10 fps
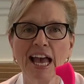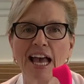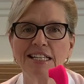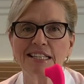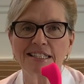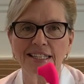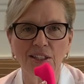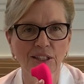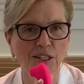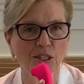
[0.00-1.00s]
and
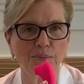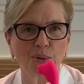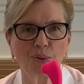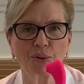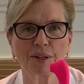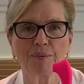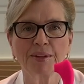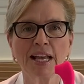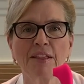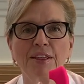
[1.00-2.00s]
silky smooth.
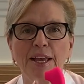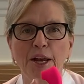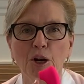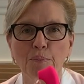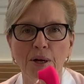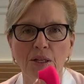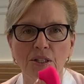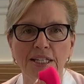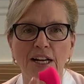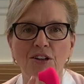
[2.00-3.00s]
The air pulse
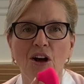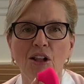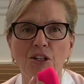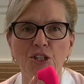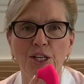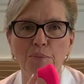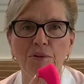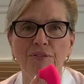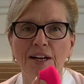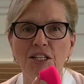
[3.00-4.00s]
technology
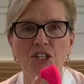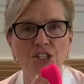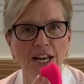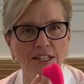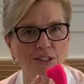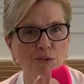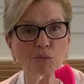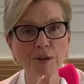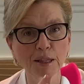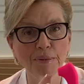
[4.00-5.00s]
provides gentle,
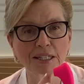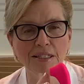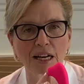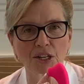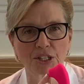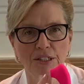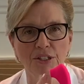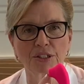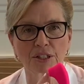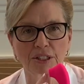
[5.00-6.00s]
rhythmic suction
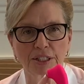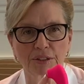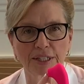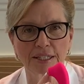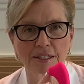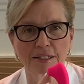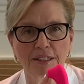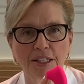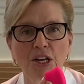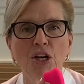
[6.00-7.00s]
to your clitoris.
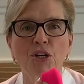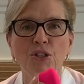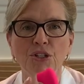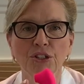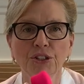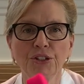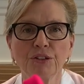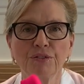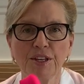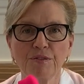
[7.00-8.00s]
To turn
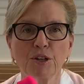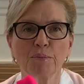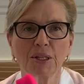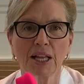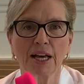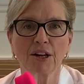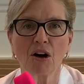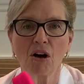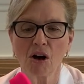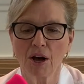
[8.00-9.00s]
your Viva Milana
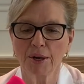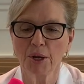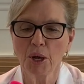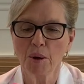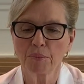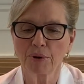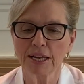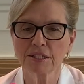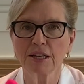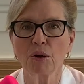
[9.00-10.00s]
on,
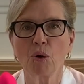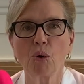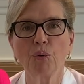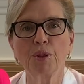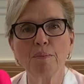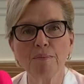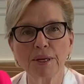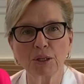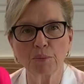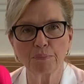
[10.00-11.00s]
press and hold the
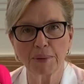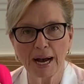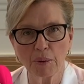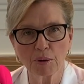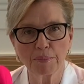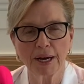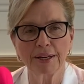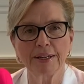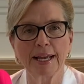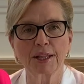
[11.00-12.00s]
middle power
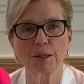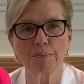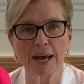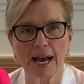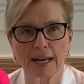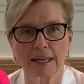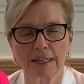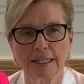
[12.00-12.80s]
button at the back